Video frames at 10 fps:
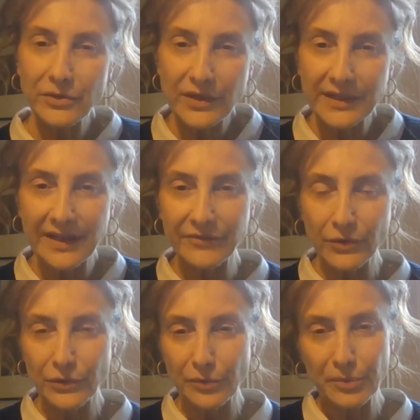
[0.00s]
I could drink their
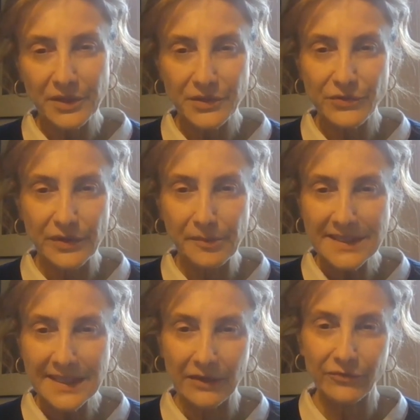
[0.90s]
vodka and plant a tree
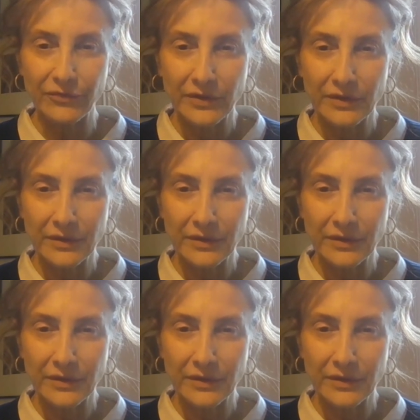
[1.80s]
myself.